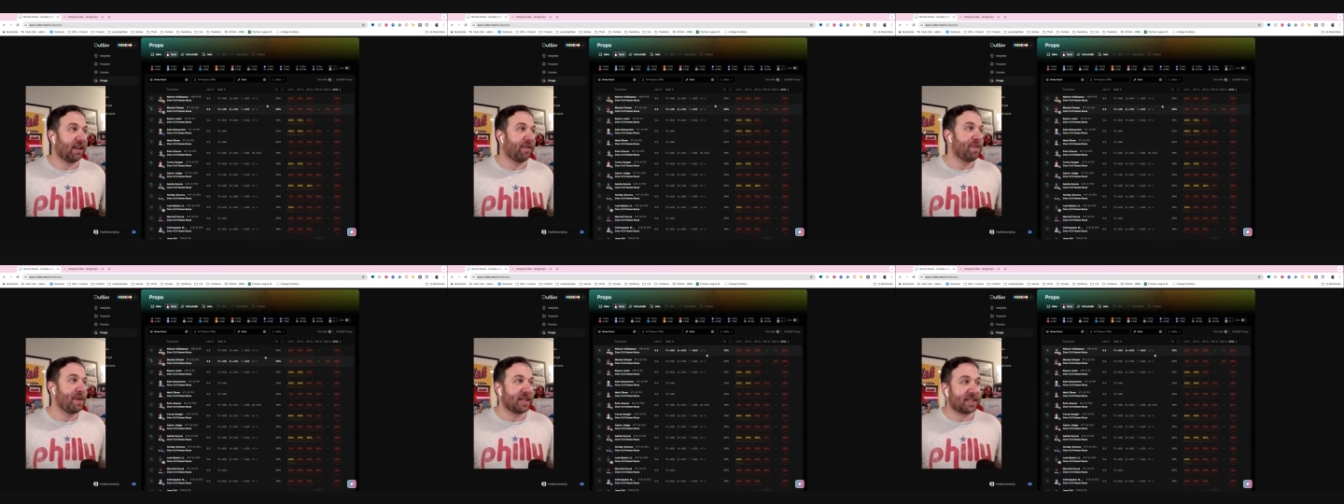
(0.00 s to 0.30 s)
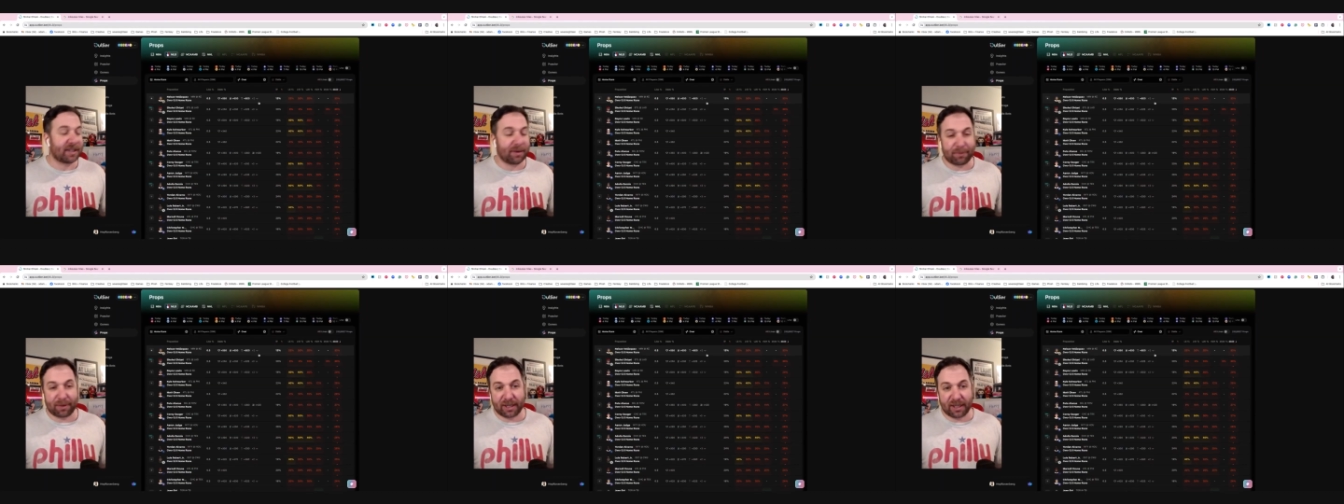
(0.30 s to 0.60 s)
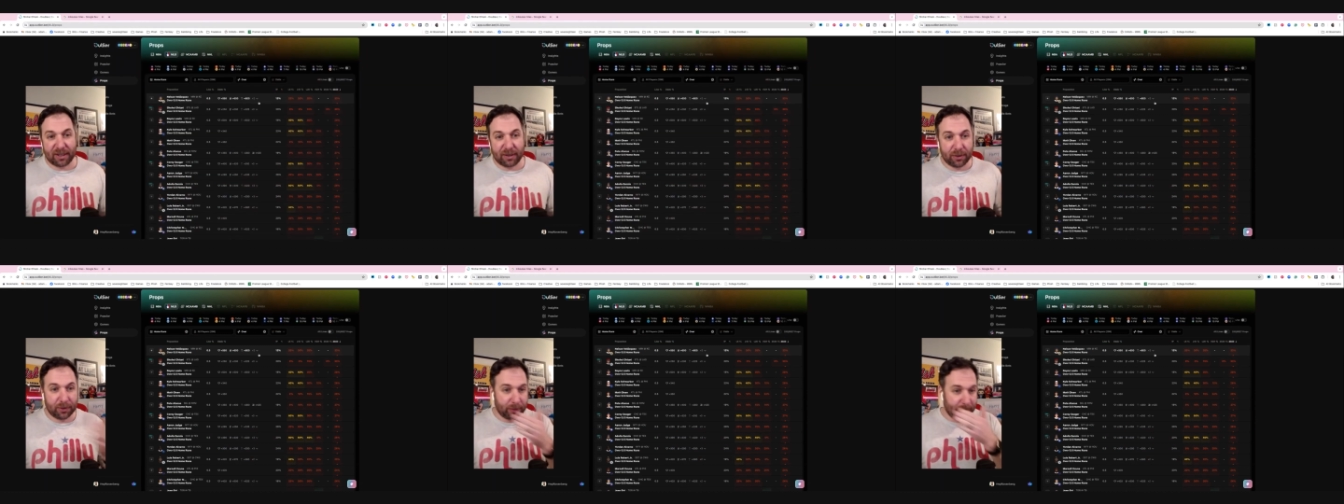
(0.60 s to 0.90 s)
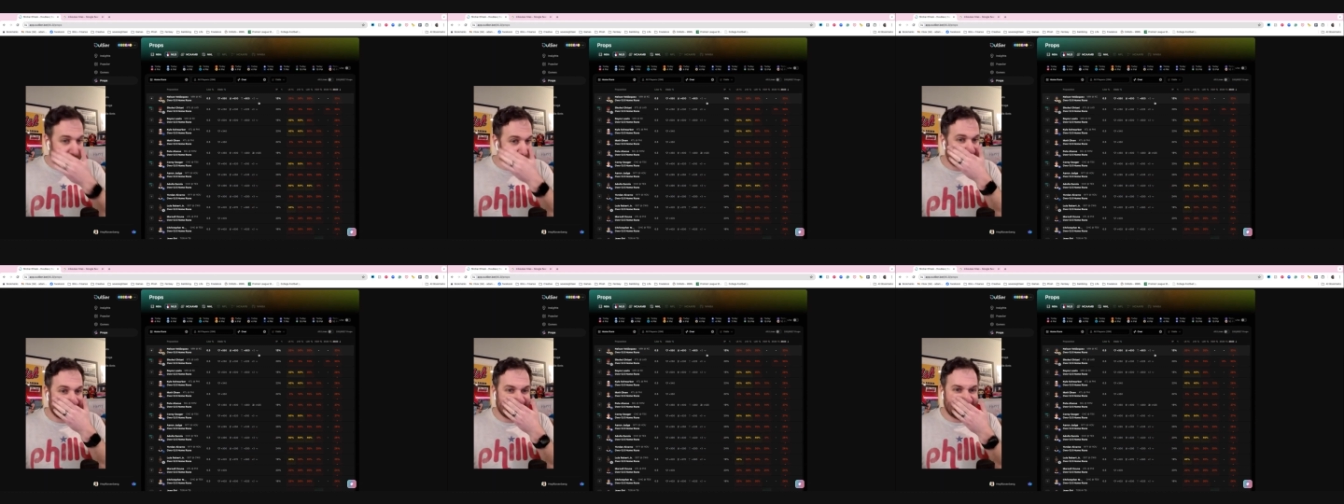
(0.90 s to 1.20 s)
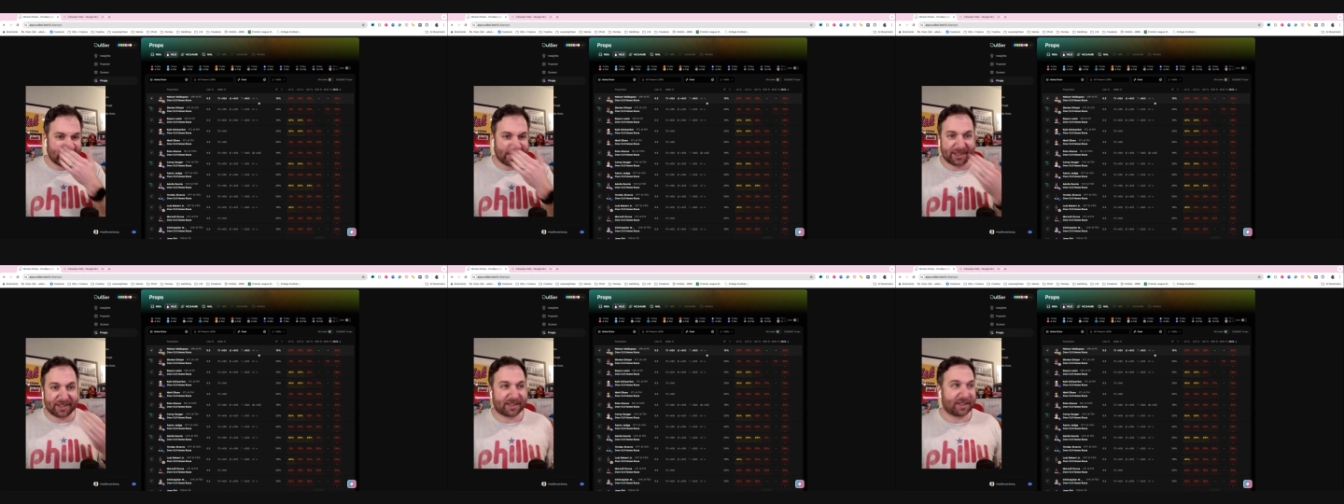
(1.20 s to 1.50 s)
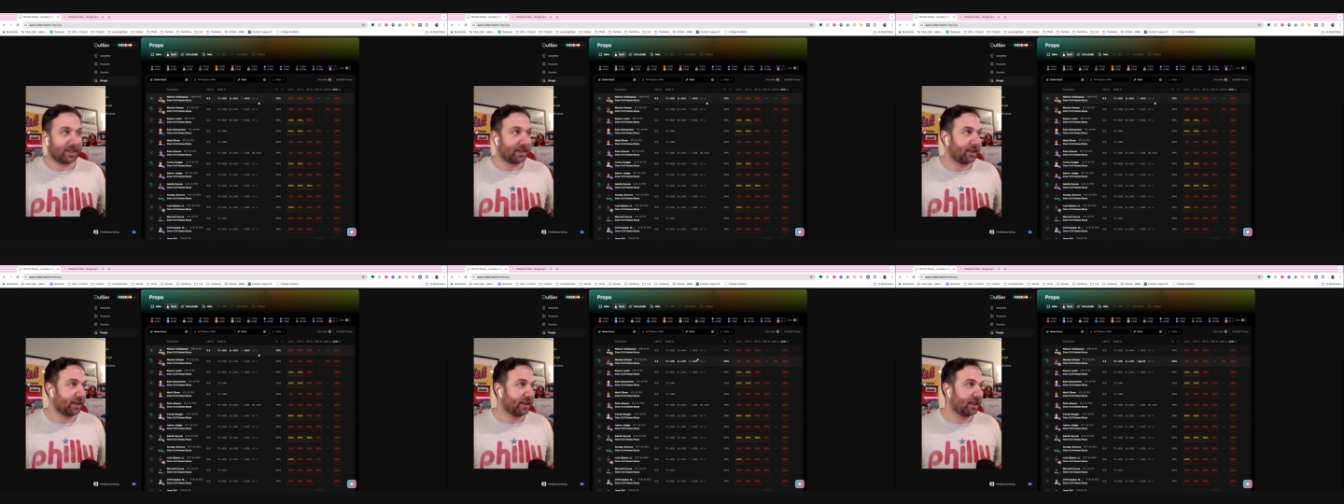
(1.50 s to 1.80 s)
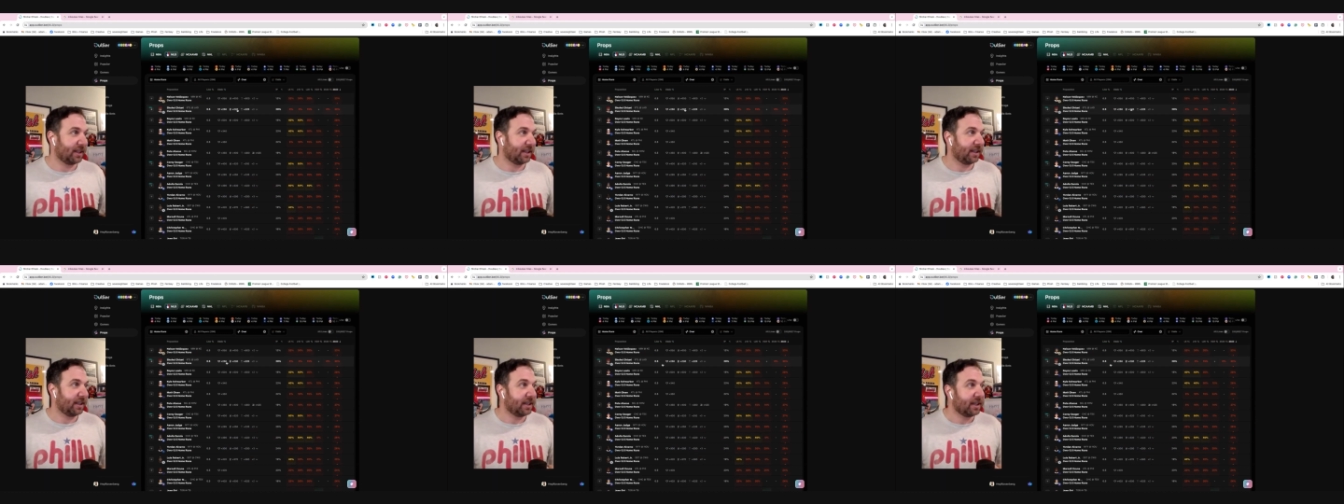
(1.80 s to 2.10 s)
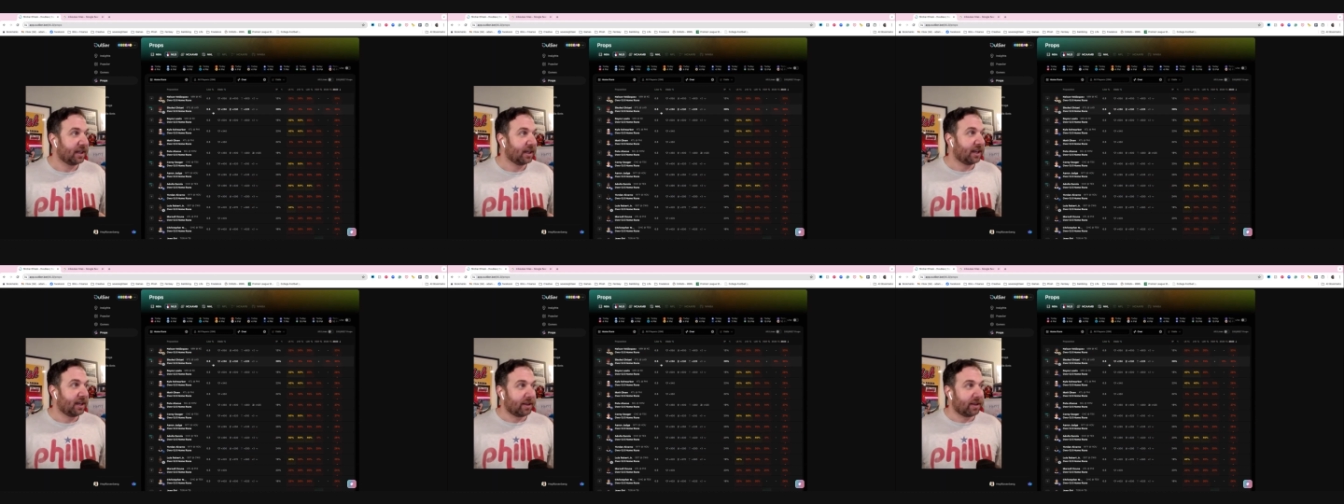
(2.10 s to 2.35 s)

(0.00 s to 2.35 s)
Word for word: Give me somebody who isn't necessarily,